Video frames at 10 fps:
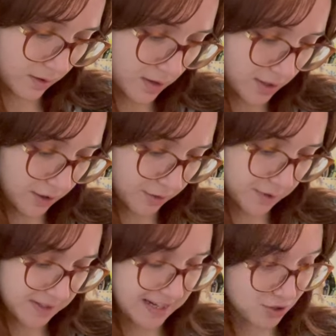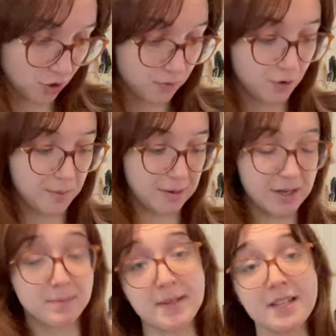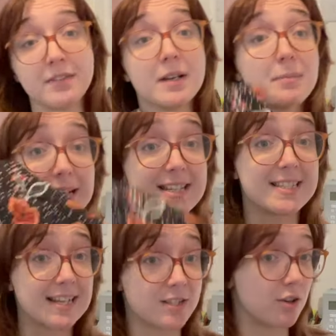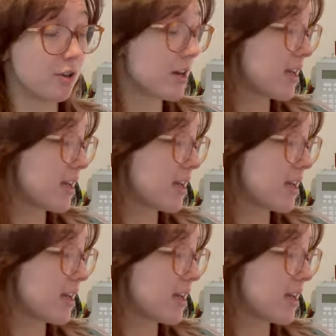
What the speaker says: don't know if it's dead stock from anywhere specific, but it is dead stock.